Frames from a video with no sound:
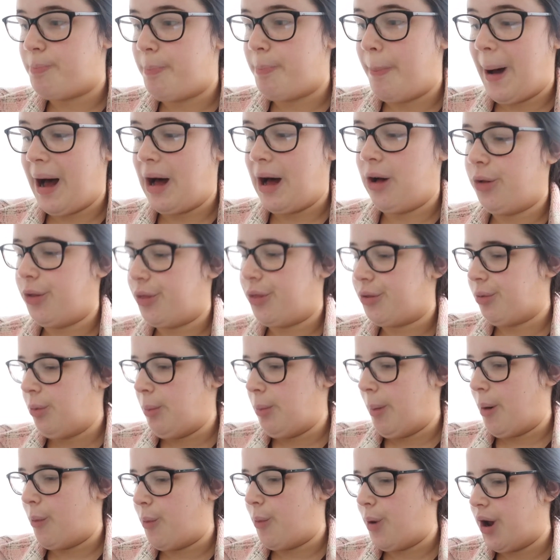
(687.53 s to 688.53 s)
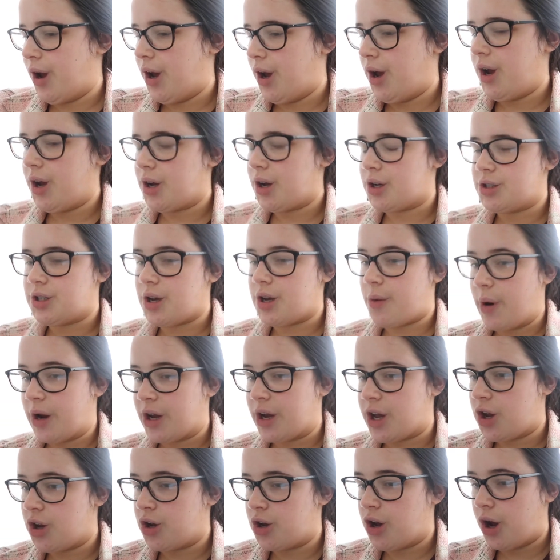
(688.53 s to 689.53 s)
battle through my work so I
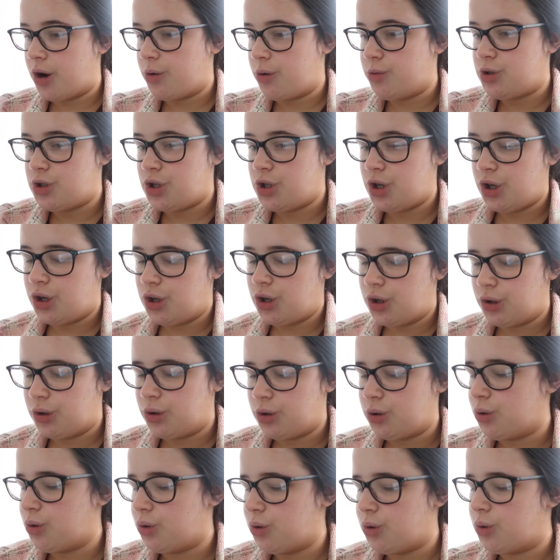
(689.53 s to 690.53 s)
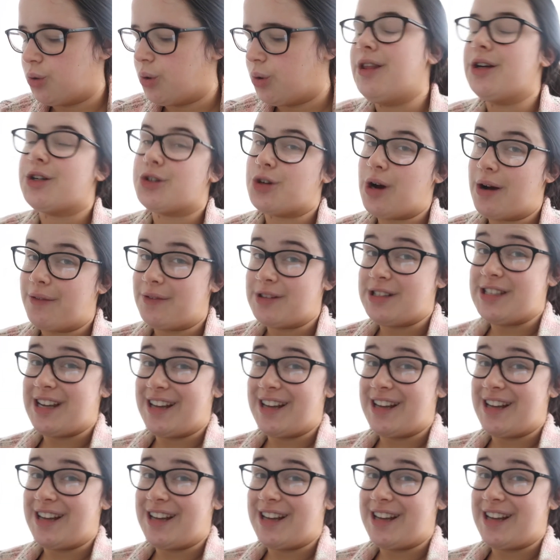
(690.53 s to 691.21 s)
can go to the Trafford